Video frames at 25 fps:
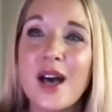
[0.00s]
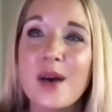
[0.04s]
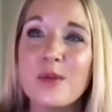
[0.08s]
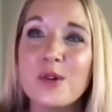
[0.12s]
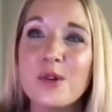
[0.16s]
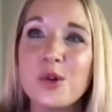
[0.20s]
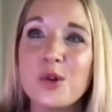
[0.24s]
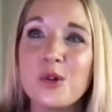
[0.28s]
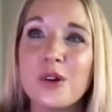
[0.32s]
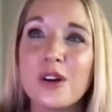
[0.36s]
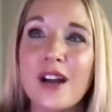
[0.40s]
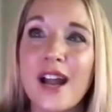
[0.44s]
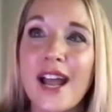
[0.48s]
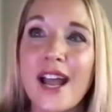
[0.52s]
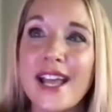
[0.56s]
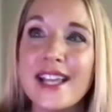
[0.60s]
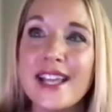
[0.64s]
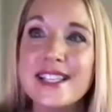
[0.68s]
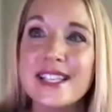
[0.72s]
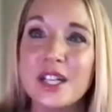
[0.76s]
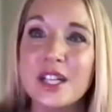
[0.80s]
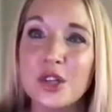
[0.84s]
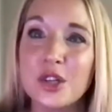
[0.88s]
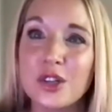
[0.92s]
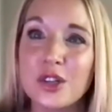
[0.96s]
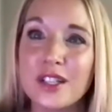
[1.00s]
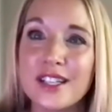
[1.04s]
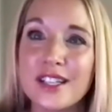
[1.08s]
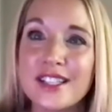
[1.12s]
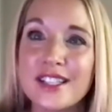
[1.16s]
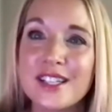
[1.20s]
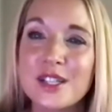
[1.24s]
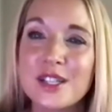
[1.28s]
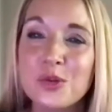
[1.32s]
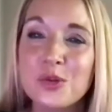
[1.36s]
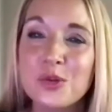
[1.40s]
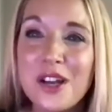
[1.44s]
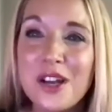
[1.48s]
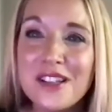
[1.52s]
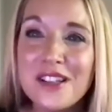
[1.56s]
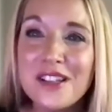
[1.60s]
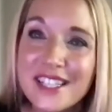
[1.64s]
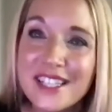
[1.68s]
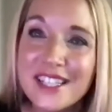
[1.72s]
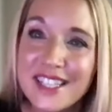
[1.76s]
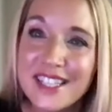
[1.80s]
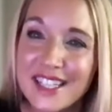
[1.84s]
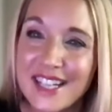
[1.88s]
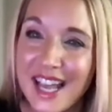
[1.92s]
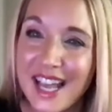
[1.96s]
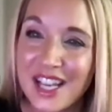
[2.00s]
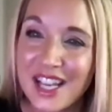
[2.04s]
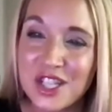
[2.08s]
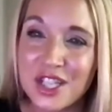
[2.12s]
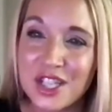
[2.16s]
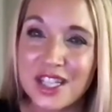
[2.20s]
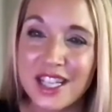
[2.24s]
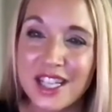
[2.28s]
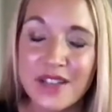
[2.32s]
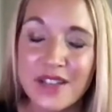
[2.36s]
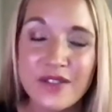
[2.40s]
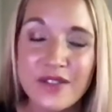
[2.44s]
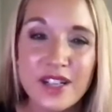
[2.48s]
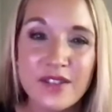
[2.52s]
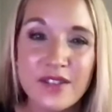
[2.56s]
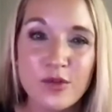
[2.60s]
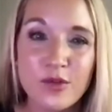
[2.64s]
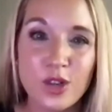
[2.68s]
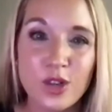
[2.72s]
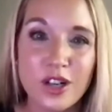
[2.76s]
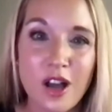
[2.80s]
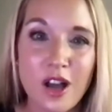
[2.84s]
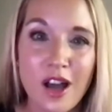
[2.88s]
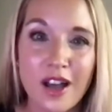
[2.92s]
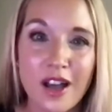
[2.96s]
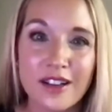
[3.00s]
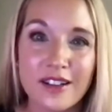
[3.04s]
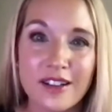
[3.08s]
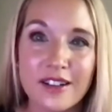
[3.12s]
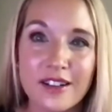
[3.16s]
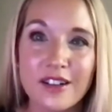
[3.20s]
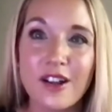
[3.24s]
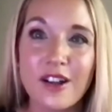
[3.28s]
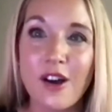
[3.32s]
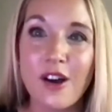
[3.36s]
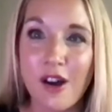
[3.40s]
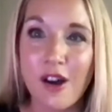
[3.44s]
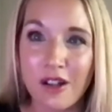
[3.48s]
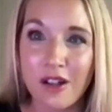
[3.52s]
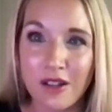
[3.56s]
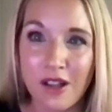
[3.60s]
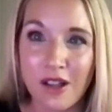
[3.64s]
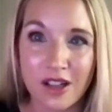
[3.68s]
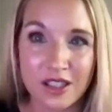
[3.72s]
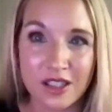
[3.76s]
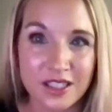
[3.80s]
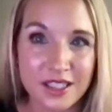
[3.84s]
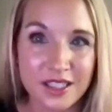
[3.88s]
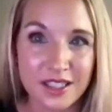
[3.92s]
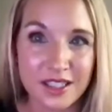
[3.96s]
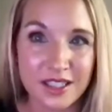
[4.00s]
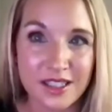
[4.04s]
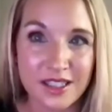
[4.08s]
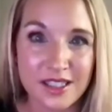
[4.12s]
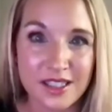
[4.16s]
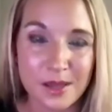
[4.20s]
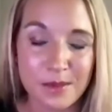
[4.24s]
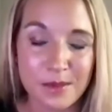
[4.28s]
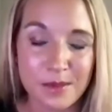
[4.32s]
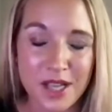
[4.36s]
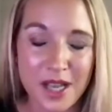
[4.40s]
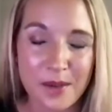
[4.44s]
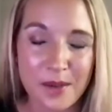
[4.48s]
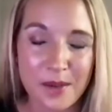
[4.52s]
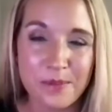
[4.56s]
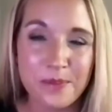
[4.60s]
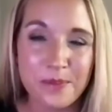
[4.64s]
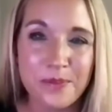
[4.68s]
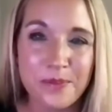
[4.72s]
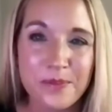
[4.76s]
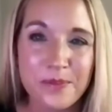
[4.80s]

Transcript: who are asynchronous, because we all need connection, even if we're not all logged in at the same time.